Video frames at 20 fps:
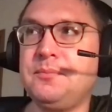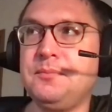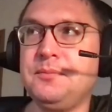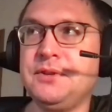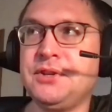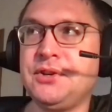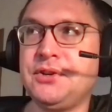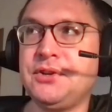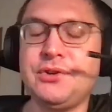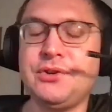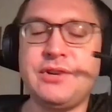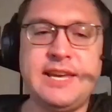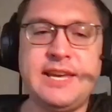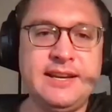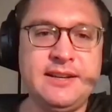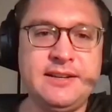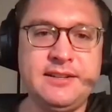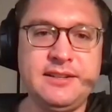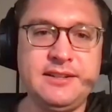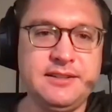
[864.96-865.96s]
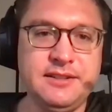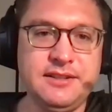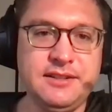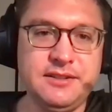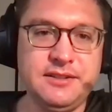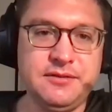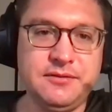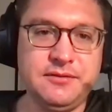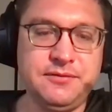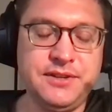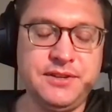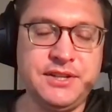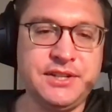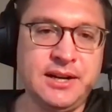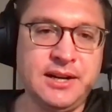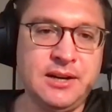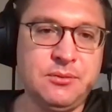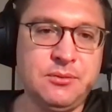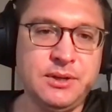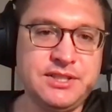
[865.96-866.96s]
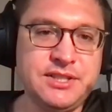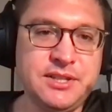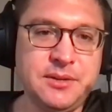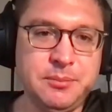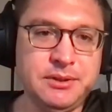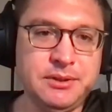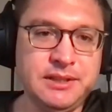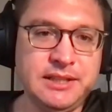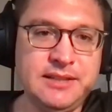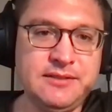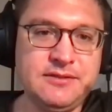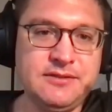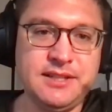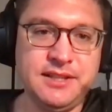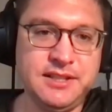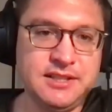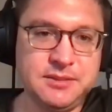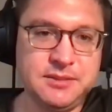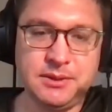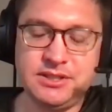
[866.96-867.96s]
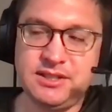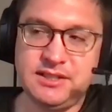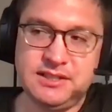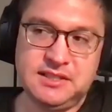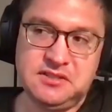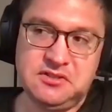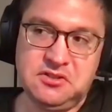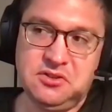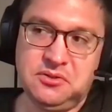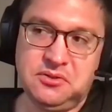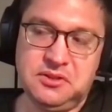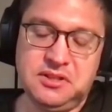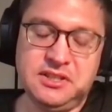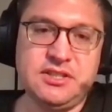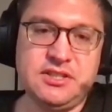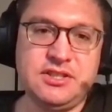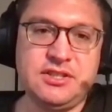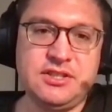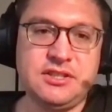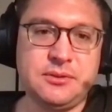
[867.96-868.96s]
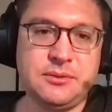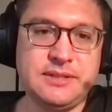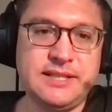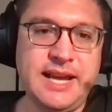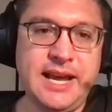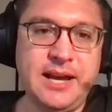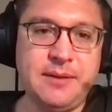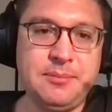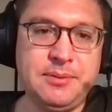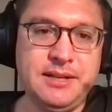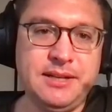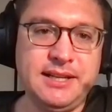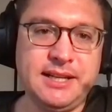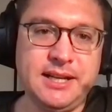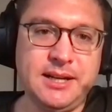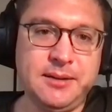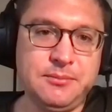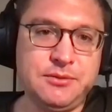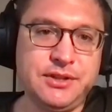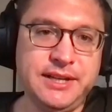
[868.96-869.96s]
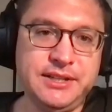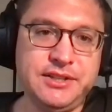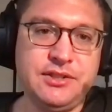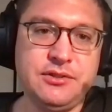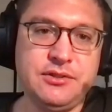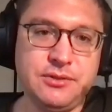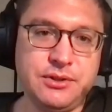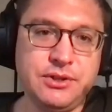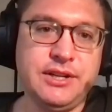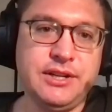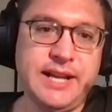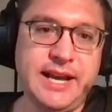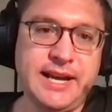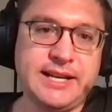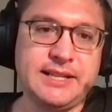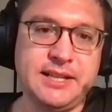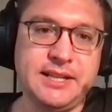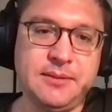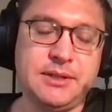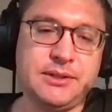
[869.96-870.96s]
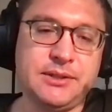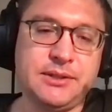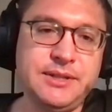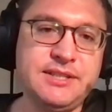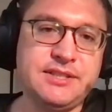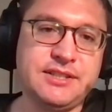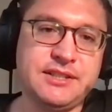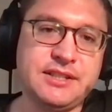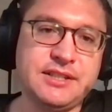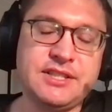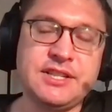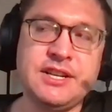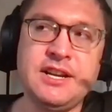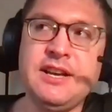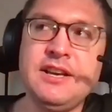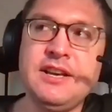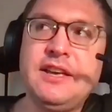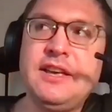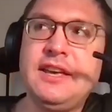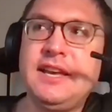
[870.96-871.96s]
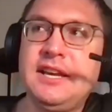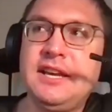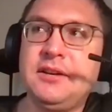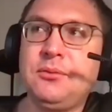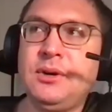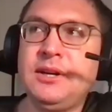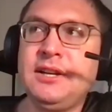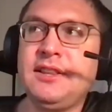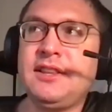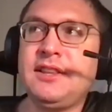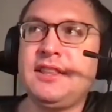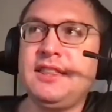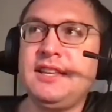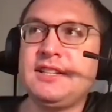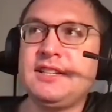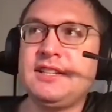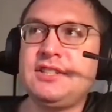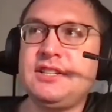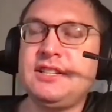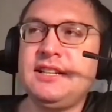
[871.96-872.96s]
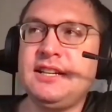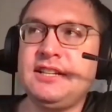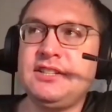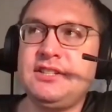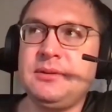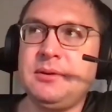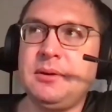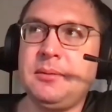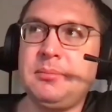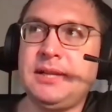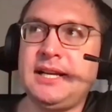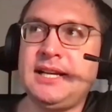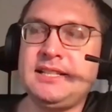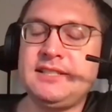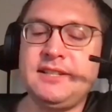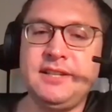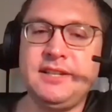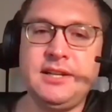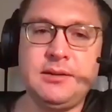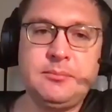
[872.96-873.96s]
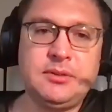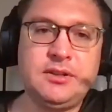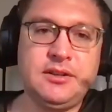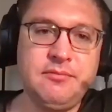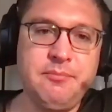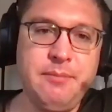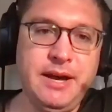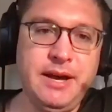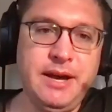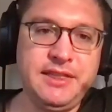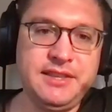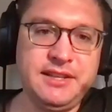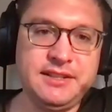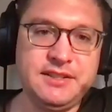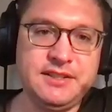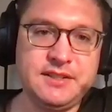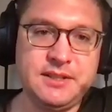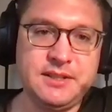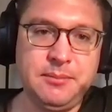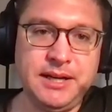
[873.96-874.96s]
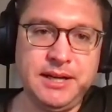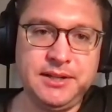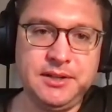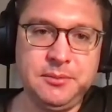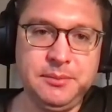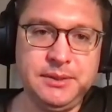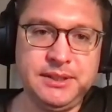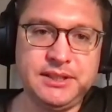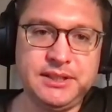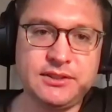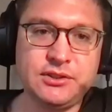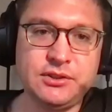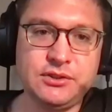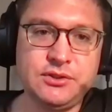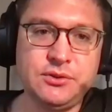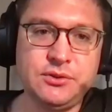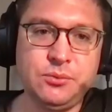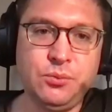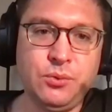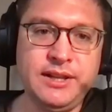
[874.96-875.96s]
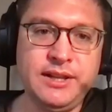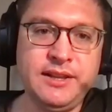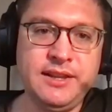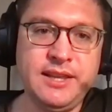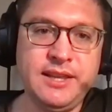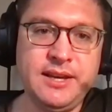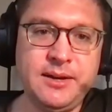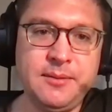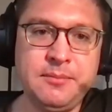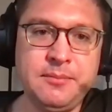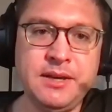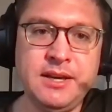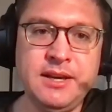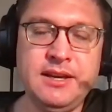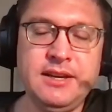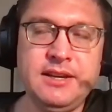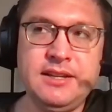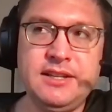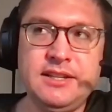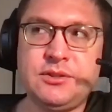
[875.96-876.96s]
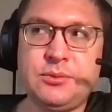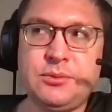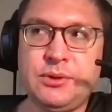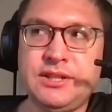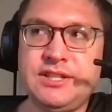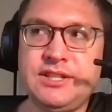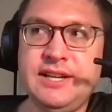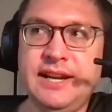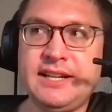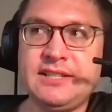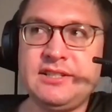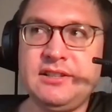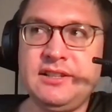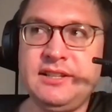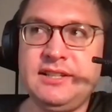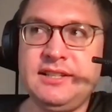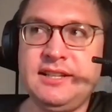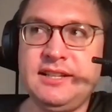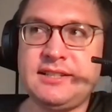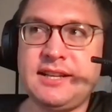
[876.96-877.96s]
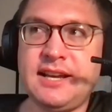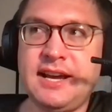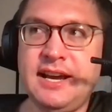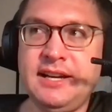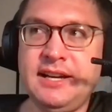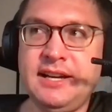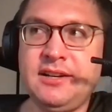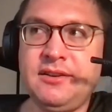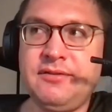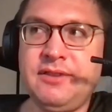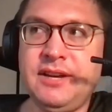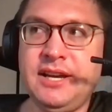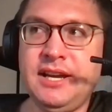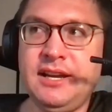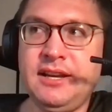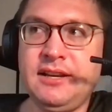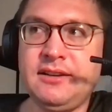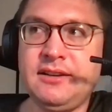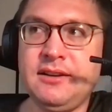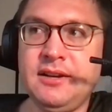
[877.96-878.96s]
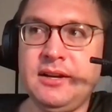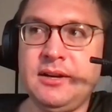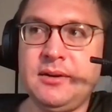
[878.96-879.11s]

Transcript: you know, you can't figure out what she believes in this, but she says, you know, this is just what's happening, and I'm trying to do good academic research. And one of the things she does, she applies a number of methods to modern miracles. And one of them is where she actually does kind of a